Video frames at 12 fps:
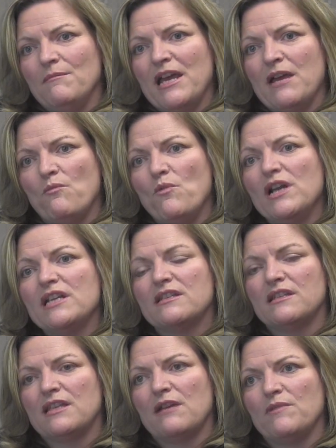And what
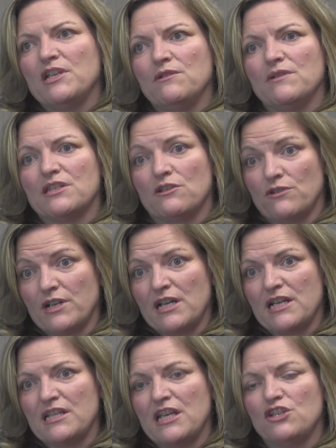is it that we do as an
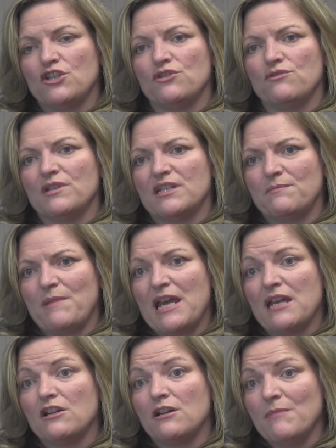organization to
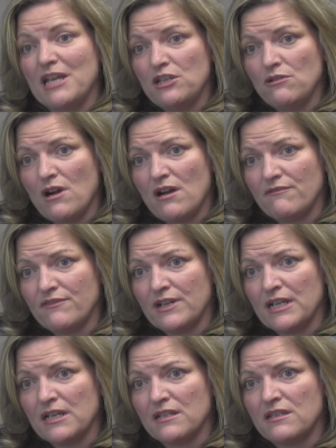expand our menu
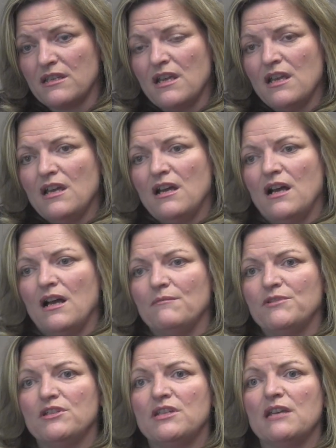offerings
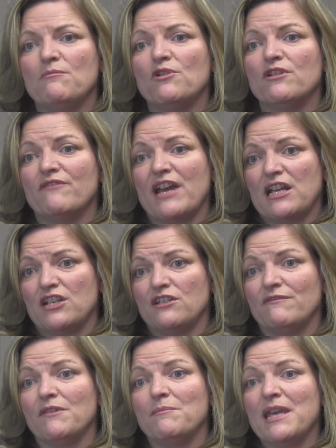to take more advantage of the